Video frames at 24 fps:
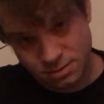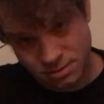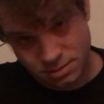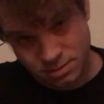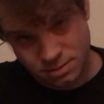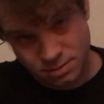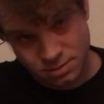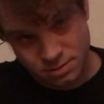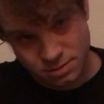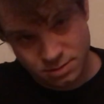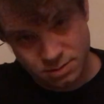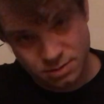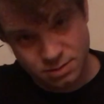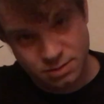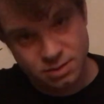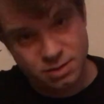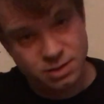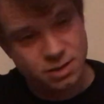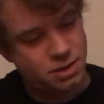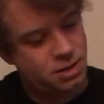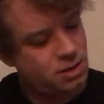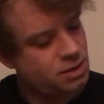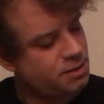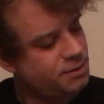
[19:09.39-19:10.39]

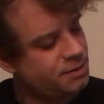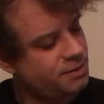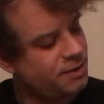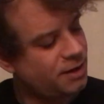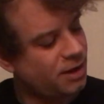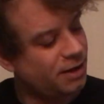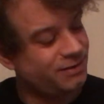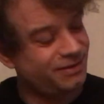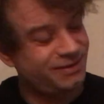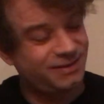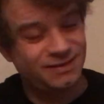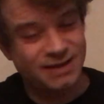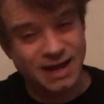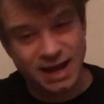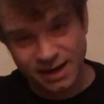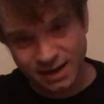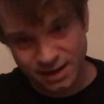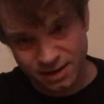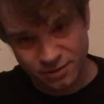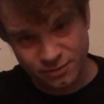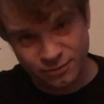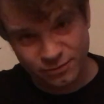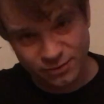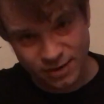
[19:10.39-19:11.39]
the
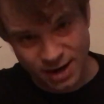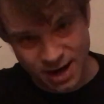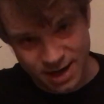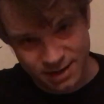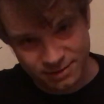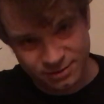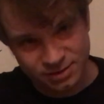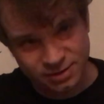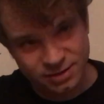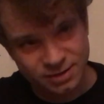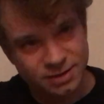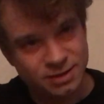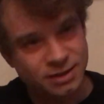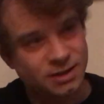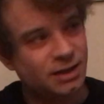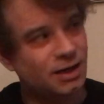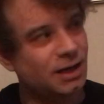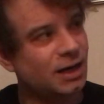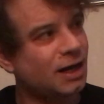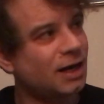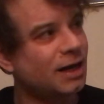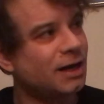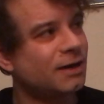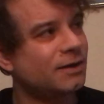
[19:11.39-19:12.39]
2nd fret
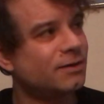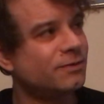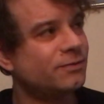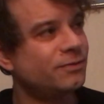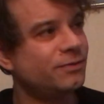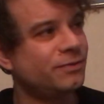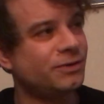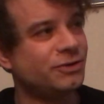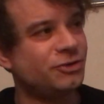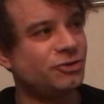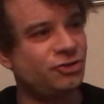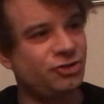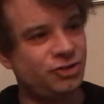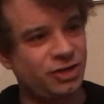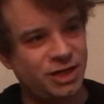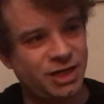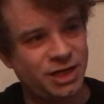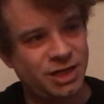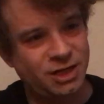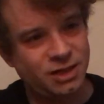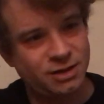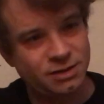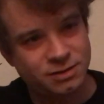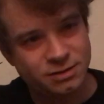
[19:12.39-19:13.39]
of the
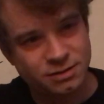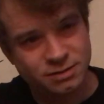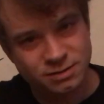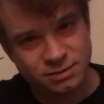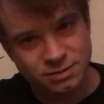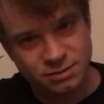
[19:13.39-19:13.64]
G.